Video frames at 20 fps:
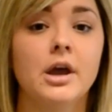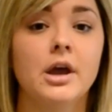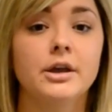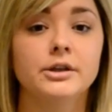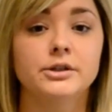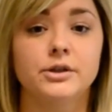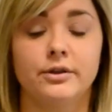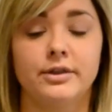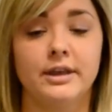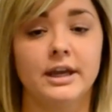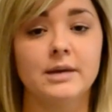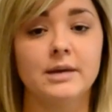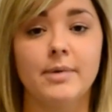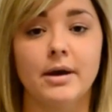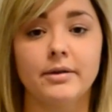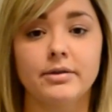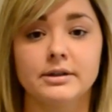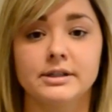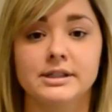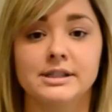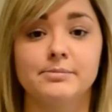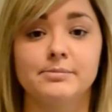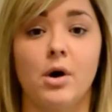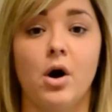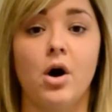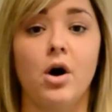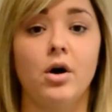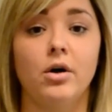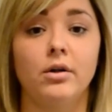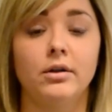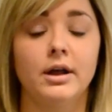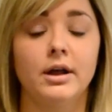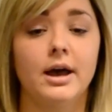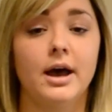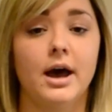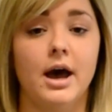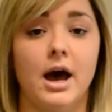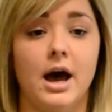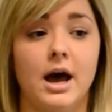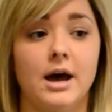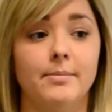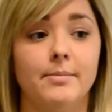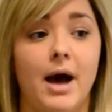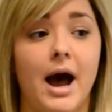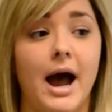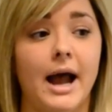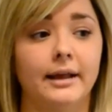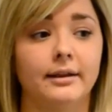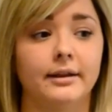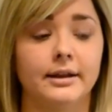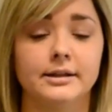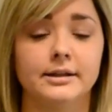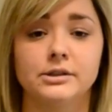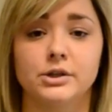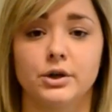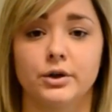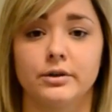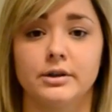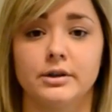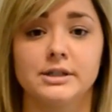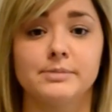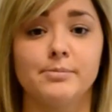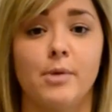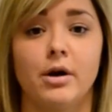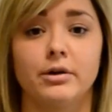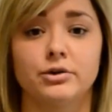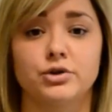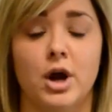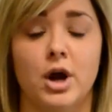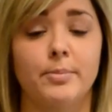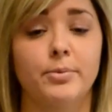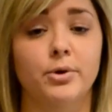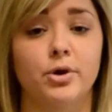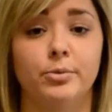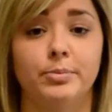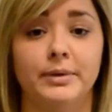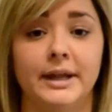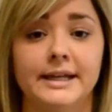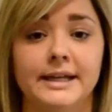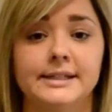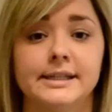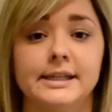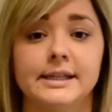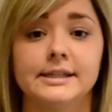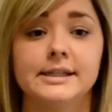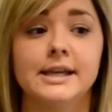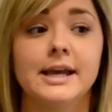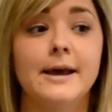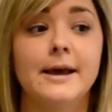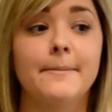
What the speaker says: So think about the small islands or the small tropical places